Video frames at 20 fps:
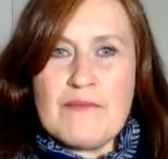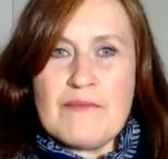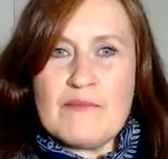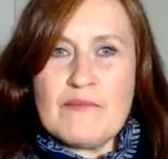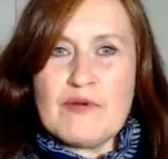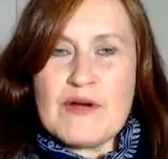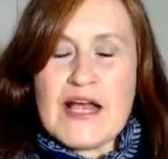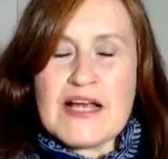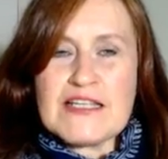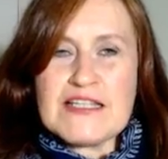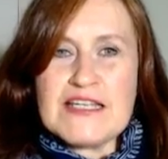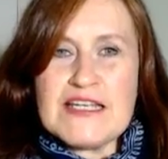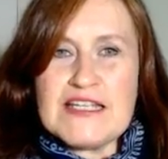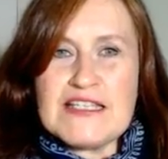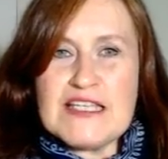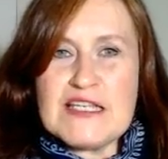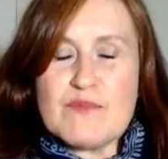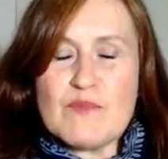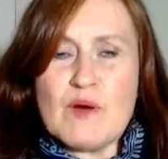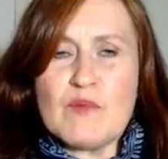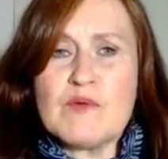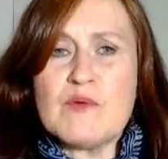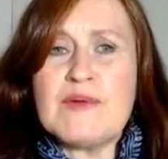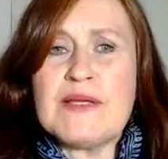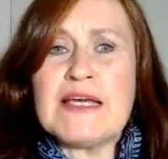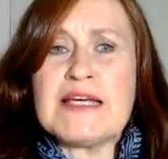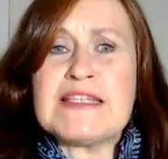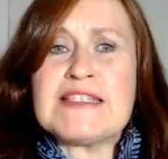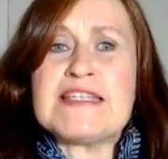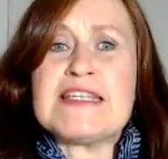practice is probably
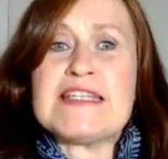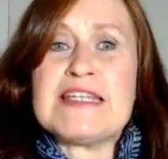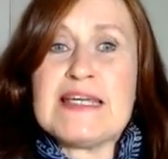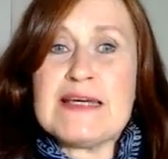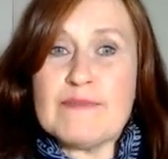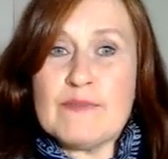a sitting